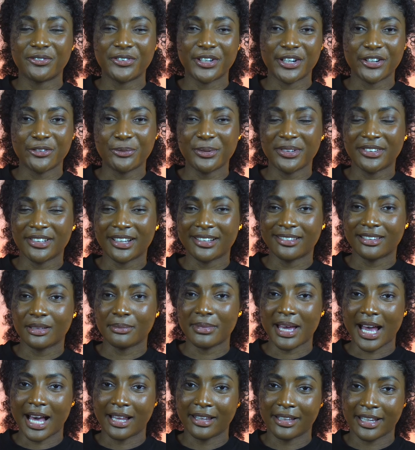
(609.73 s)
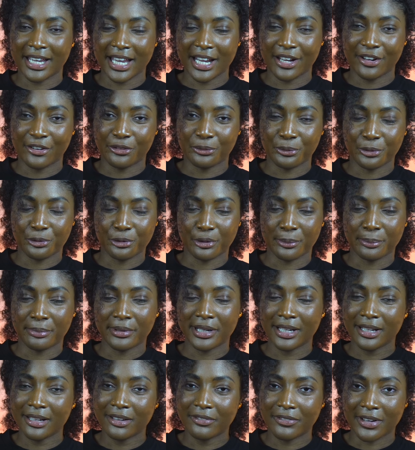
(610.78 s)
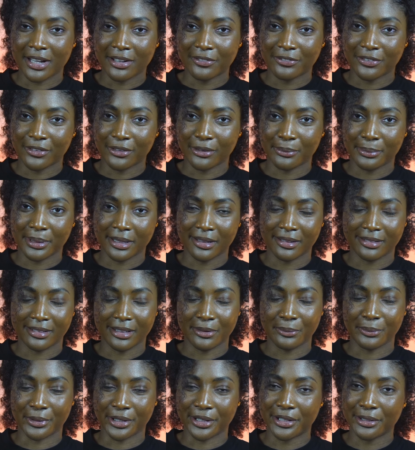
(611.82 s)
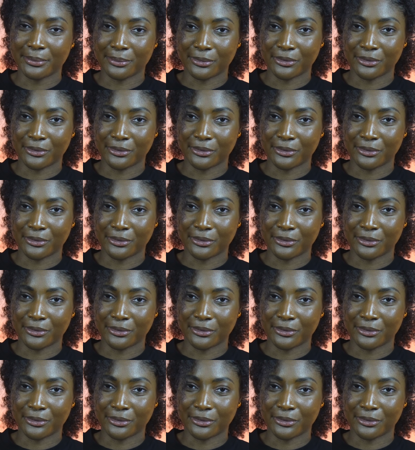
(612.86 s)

first we saw some alligators, which were pretty eventful because they weren't